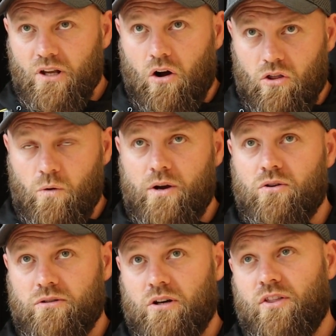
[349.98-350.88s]
although we
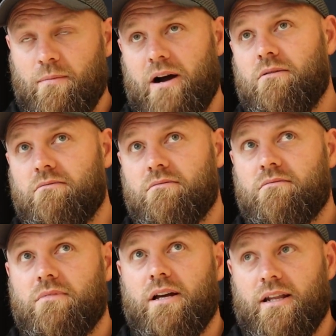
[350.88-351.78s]
could loan them out
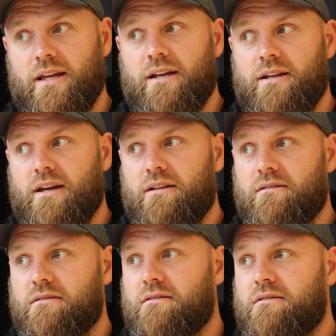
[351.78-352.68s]
at a later date,
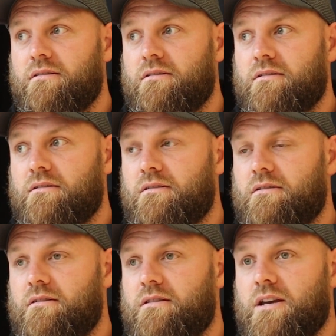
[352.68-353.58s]

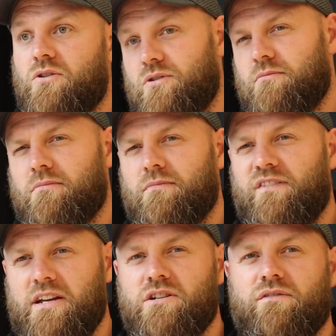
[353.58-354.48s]
they couldn't
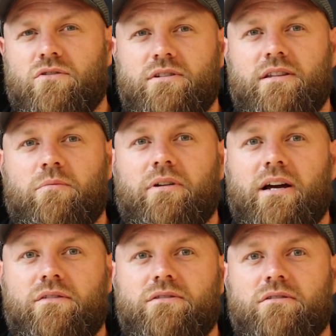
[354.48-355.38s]
feature for us in the
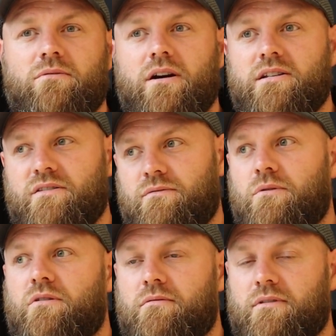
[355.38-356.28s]
playoffs, whereas if
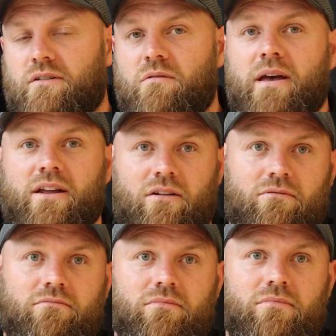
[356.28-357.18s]
they remain
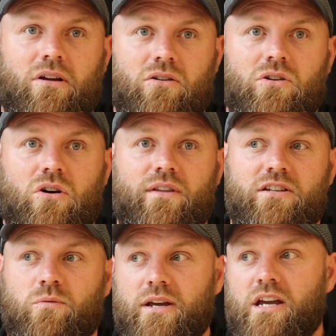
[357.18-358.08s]
on loan
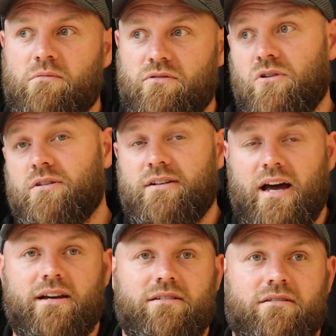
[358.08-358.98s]
this week and we roll the
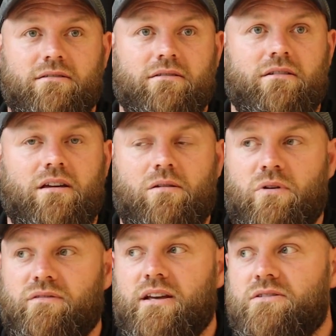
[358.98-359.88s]
dice
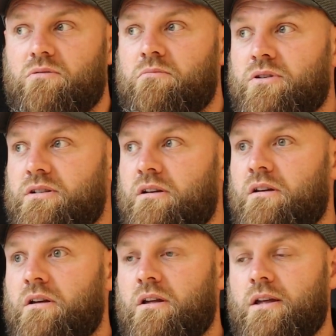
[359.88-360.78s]
with less numbers,
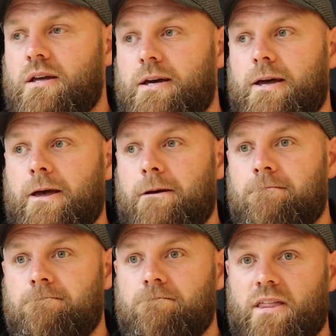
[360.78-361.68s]

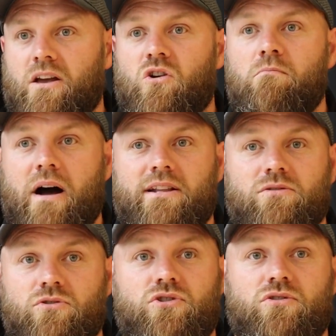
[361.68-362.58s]
they can come back
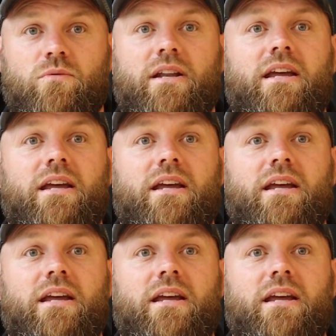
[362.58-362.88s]
to us should we